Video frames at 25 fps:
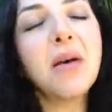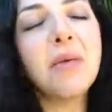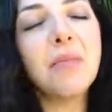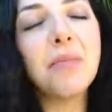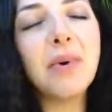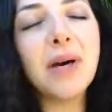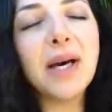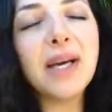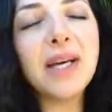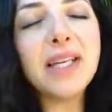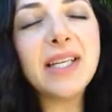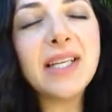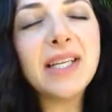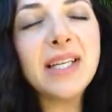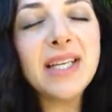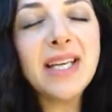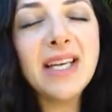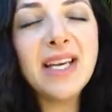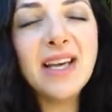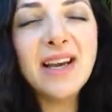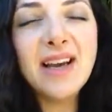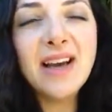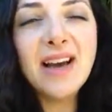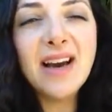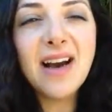But
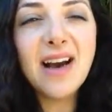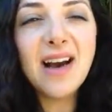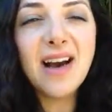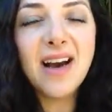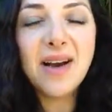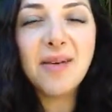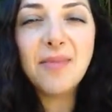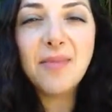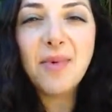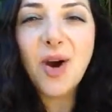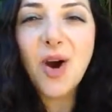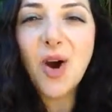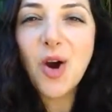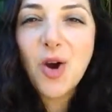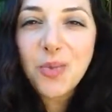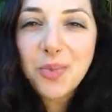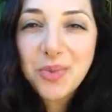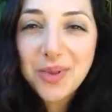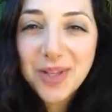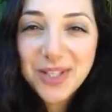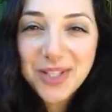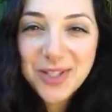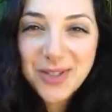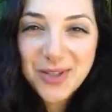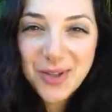I hope
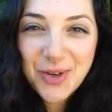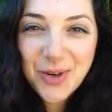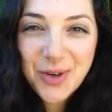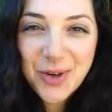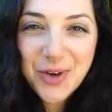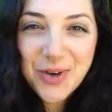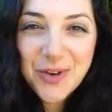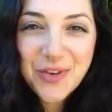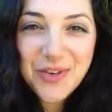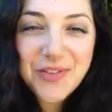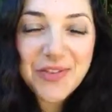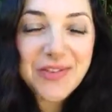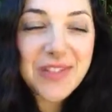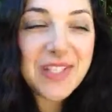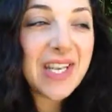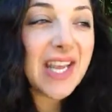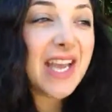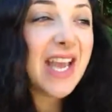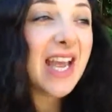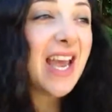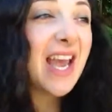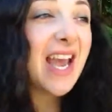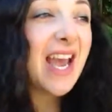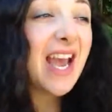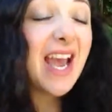this serves.
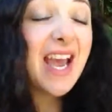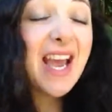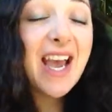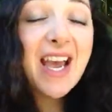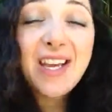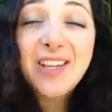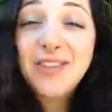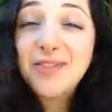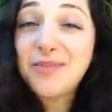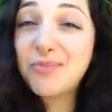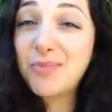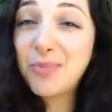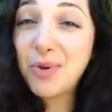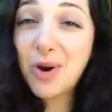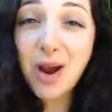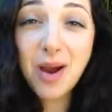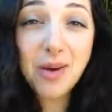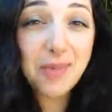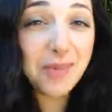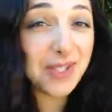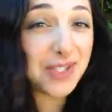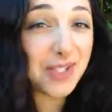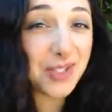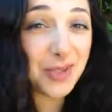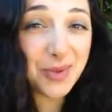I
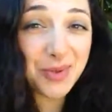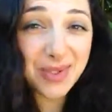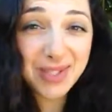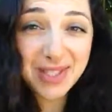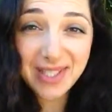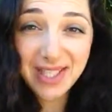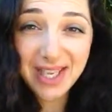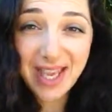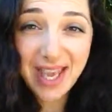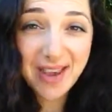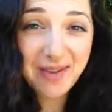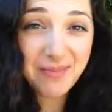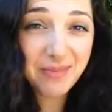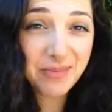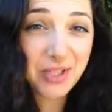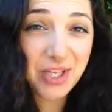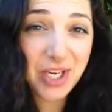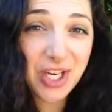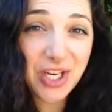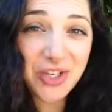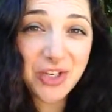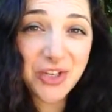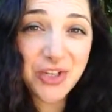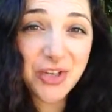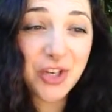promise you it's a game
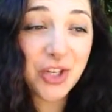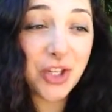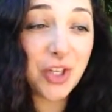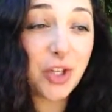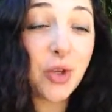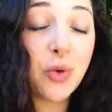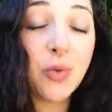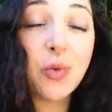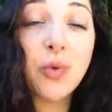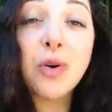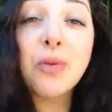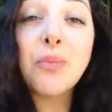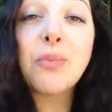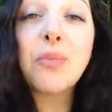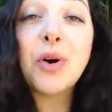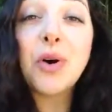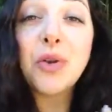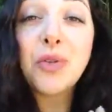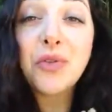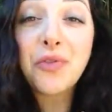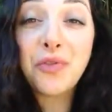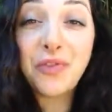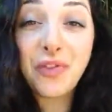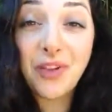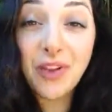changer. You will
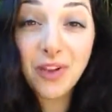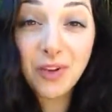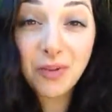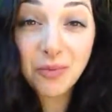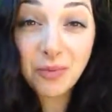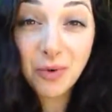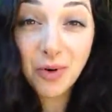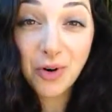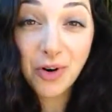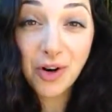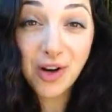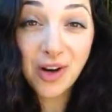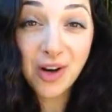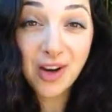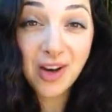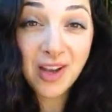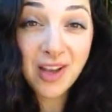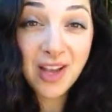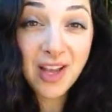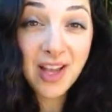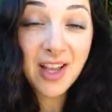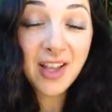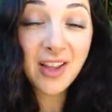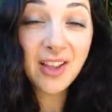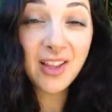both feel more
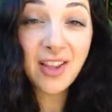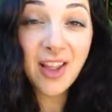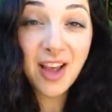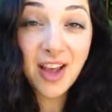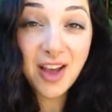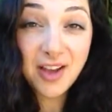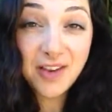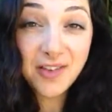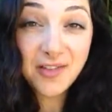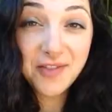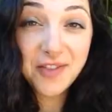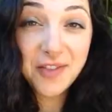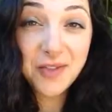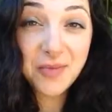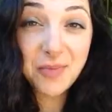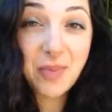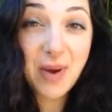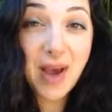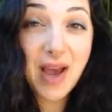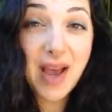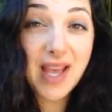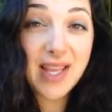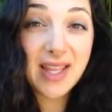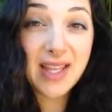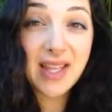loved
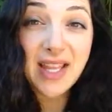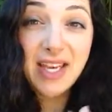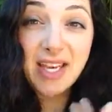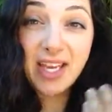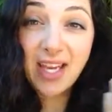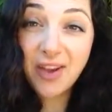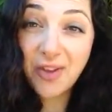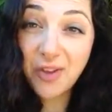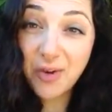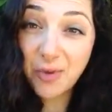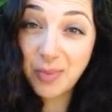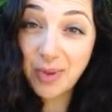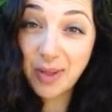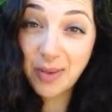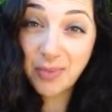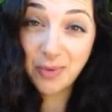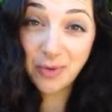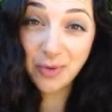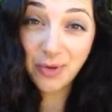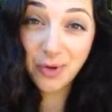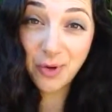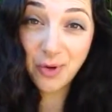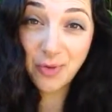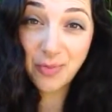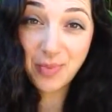by letting other people
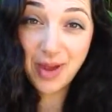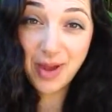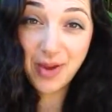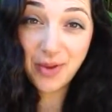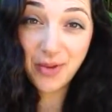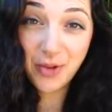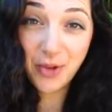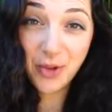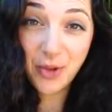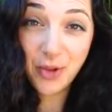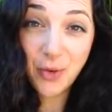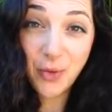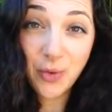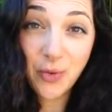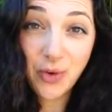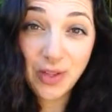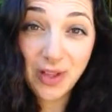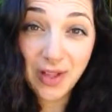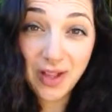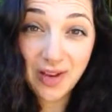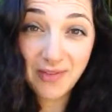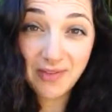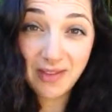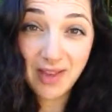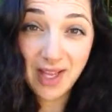know about your
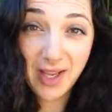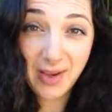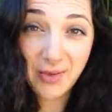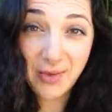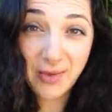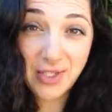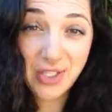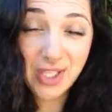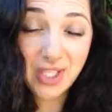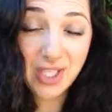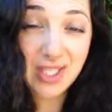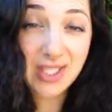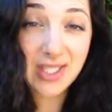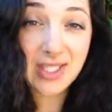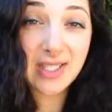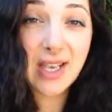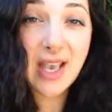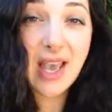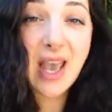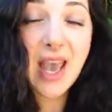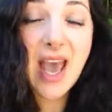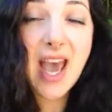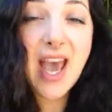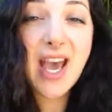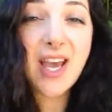love languages
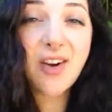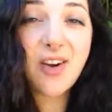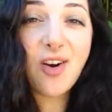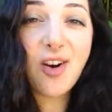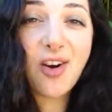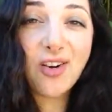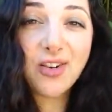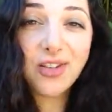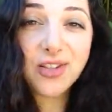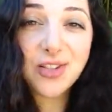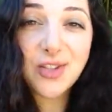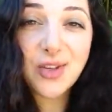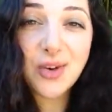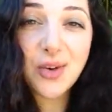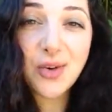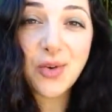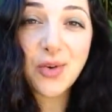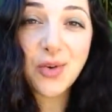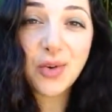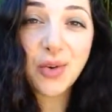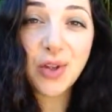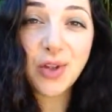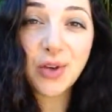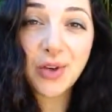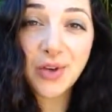and
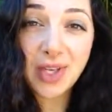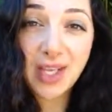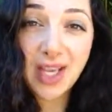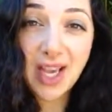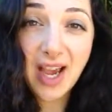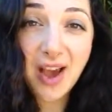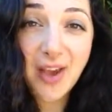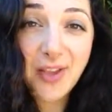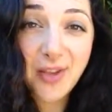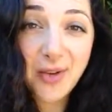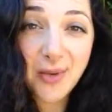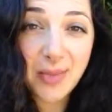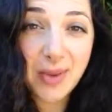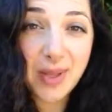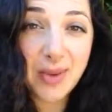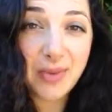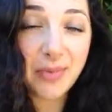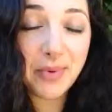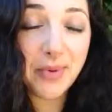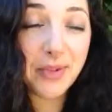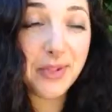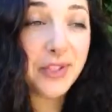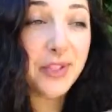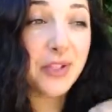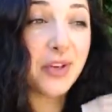also learning other
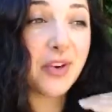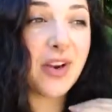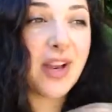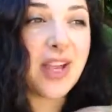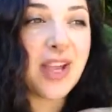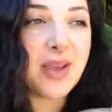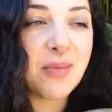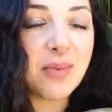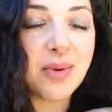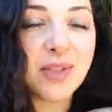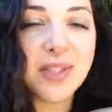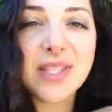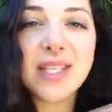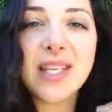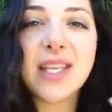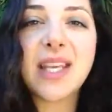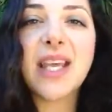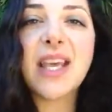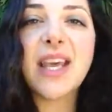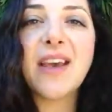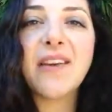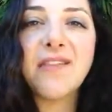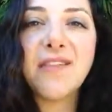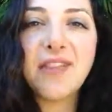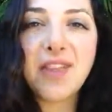people's. You're able to
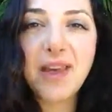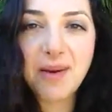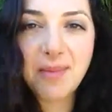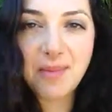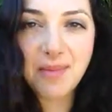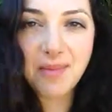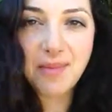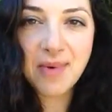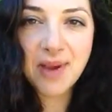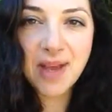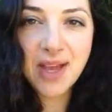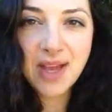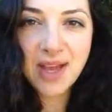give them